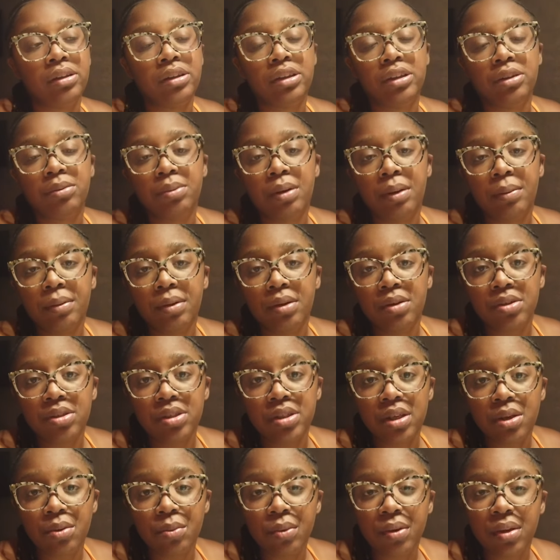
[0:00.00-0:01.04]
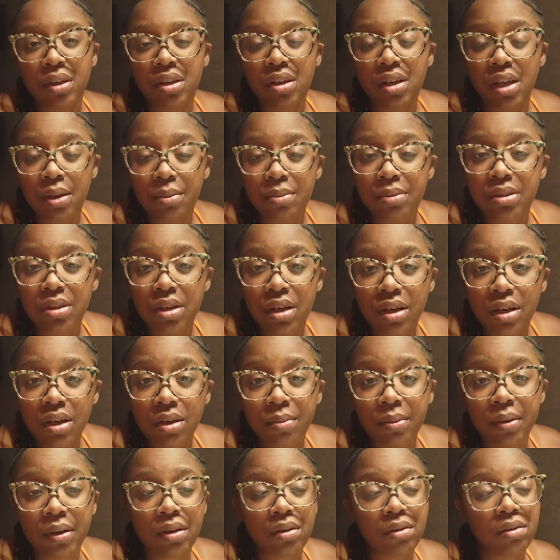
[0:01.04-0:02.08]
still probably go see what the club is
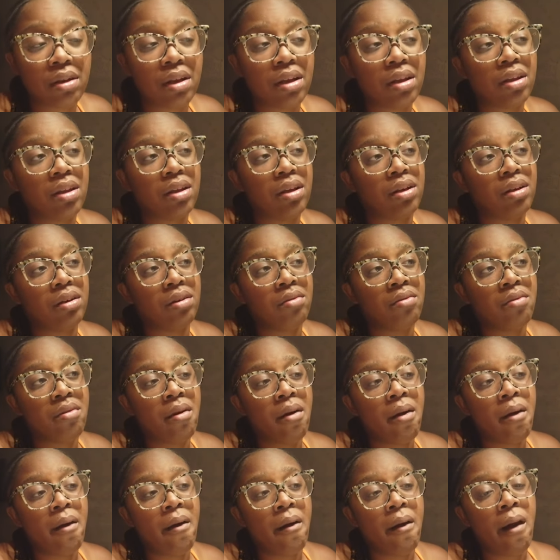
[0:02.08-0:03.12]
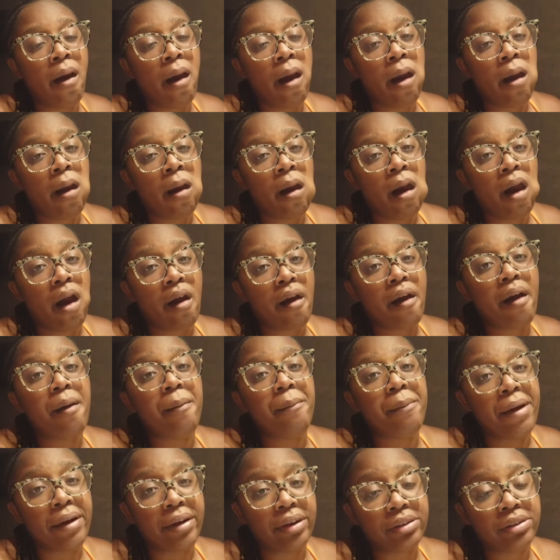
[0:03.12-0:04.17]
talking about and then come
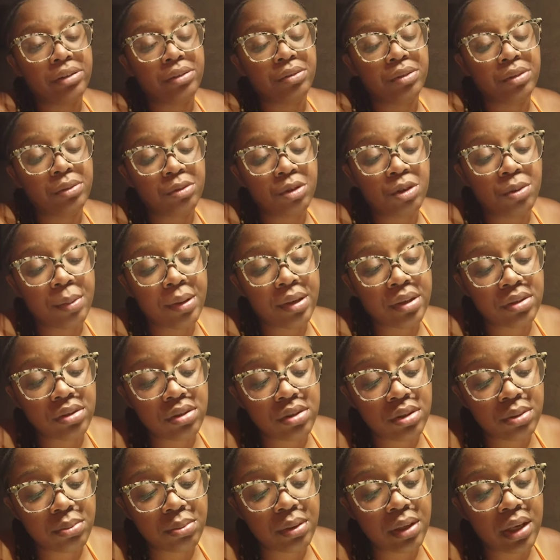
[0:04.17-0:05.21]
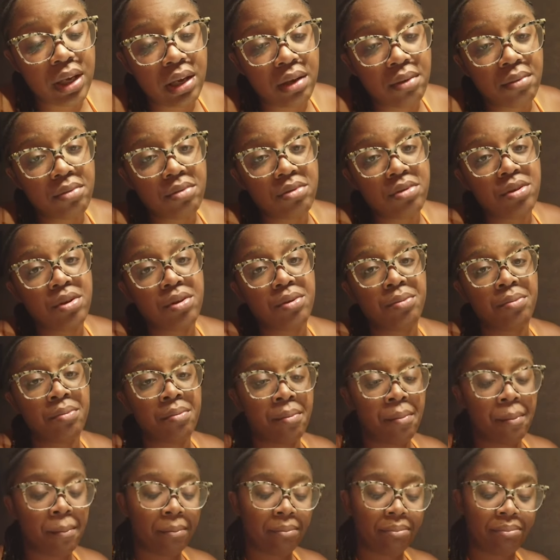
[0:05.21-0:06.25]
back. Sure, I'm going back to sleep again. So,
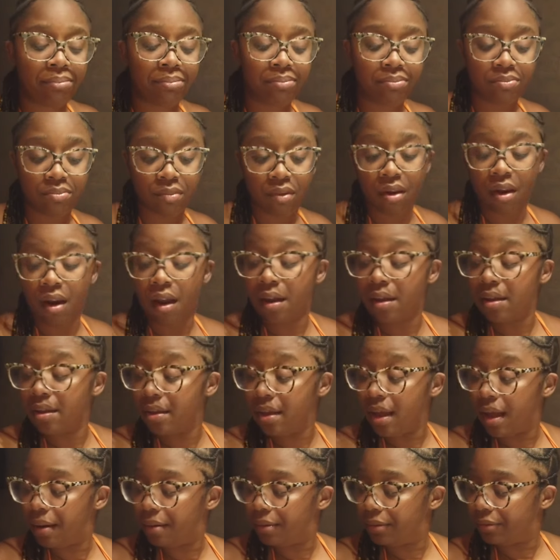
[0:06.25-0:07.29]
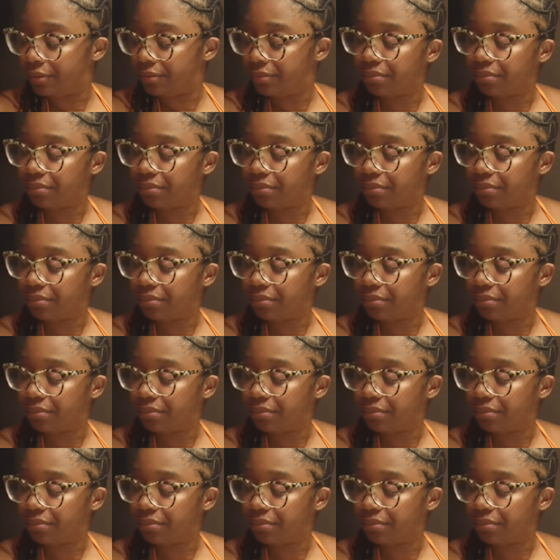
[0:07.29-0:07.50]
yeah.